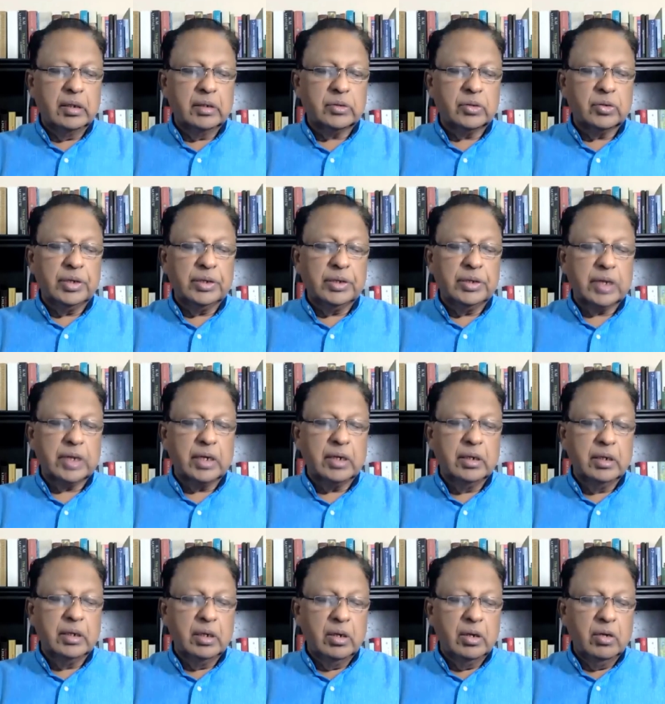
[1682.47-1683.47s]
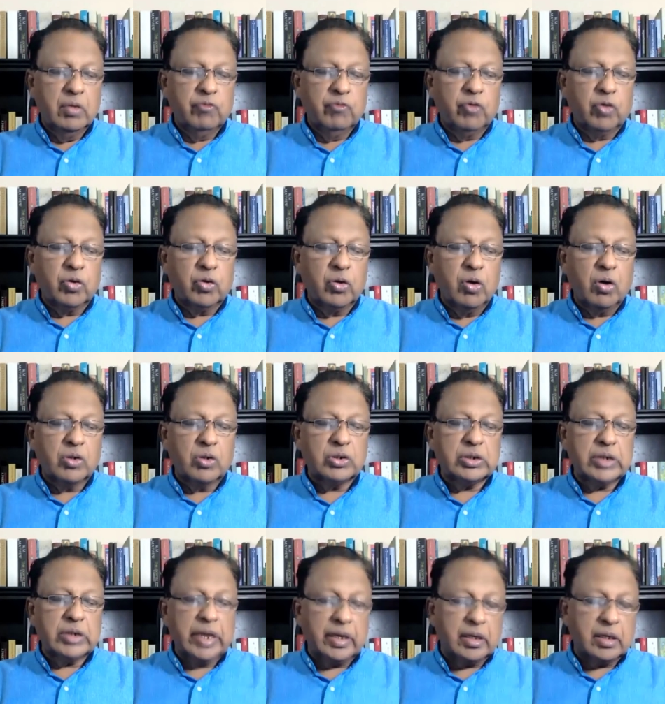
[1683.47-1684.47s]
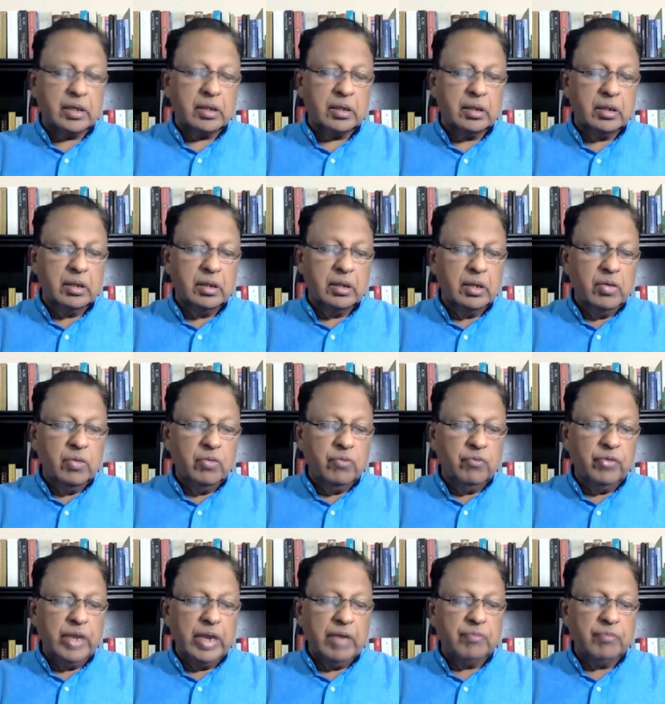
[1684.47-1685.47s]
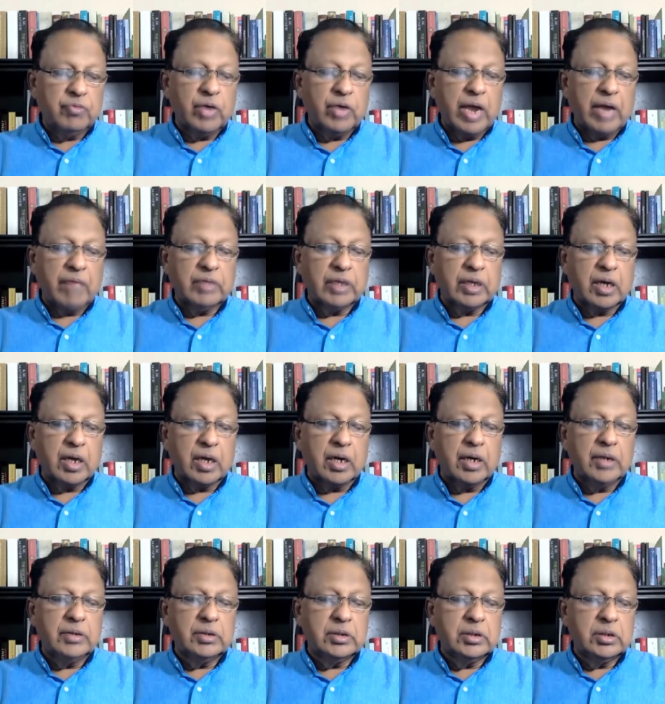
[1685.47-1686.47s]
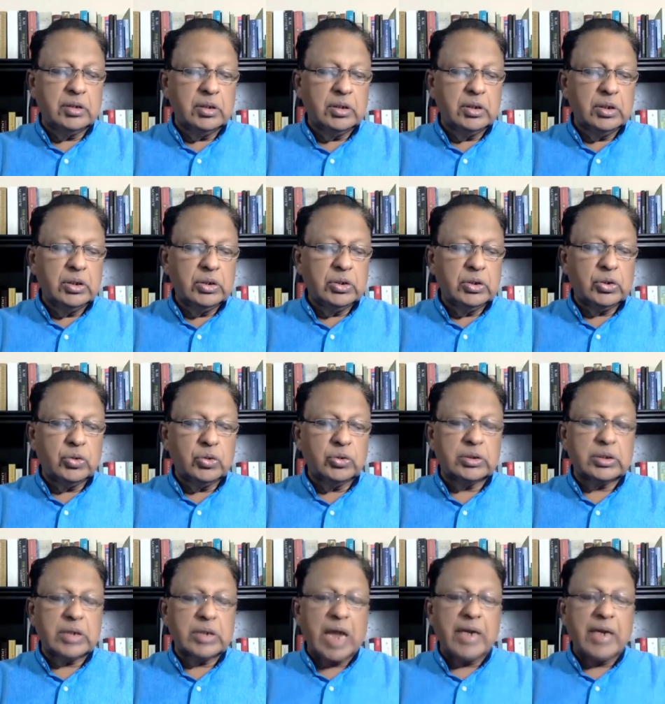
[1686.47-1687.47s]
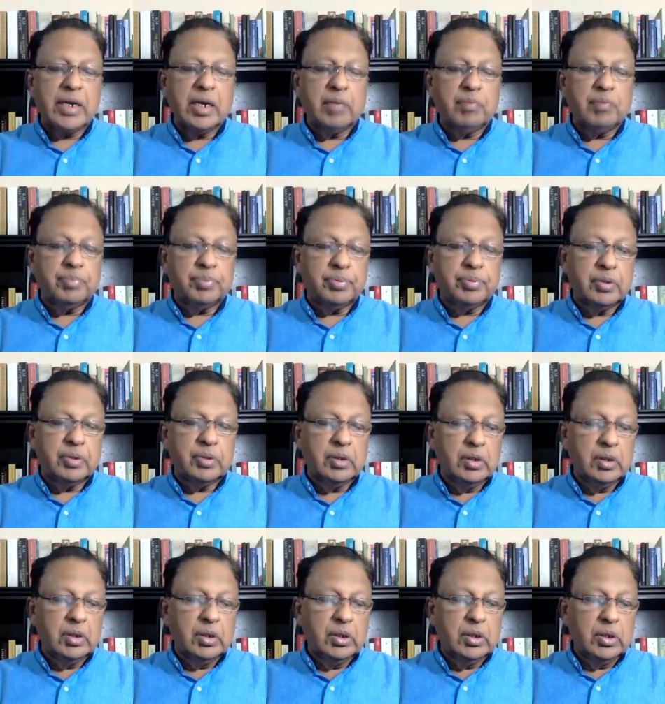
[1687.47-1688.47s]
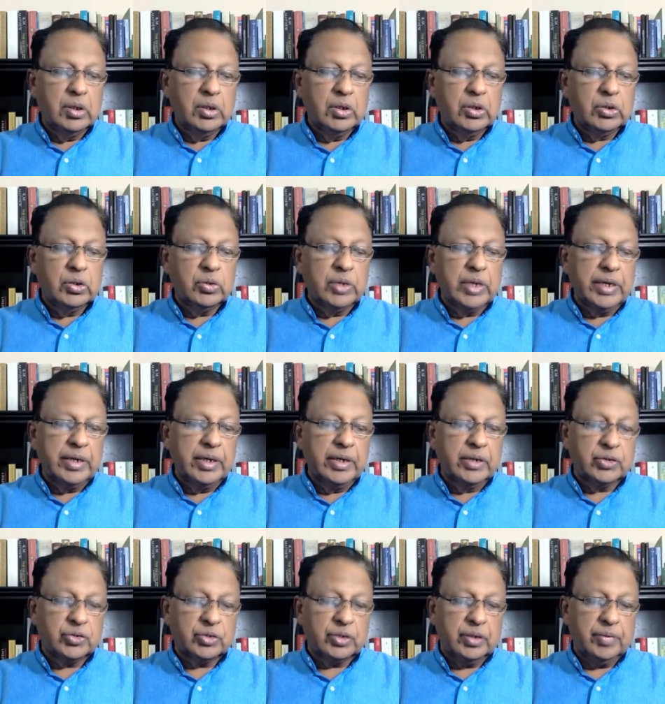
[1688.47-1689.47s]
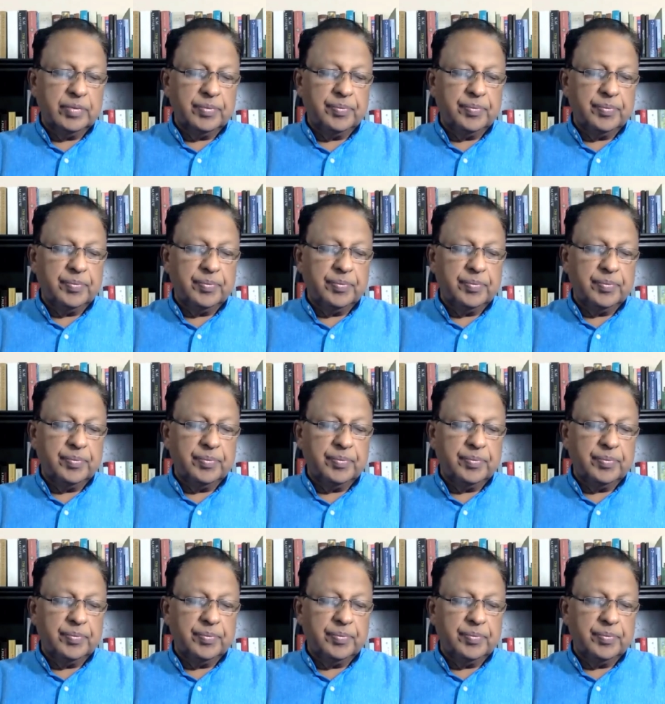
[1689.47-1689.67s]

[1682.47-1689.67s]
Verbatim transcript: so he said, for God's sake, we have to have the courage to stand up to the industry.